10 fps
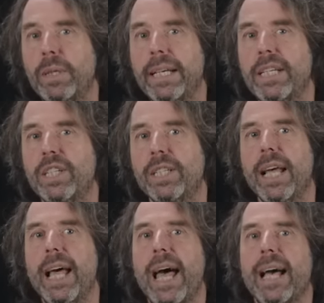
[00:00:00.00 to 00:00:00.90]

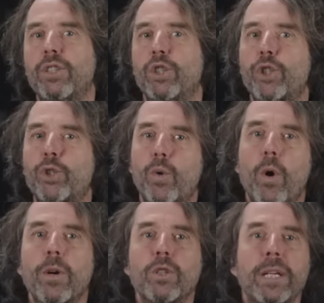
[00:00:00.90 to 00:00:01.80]
relation has the
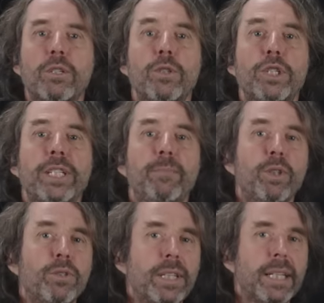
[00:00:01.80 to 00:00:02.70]
strongest resolution in
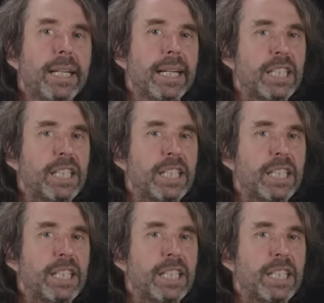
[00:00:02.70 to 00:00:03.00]
music,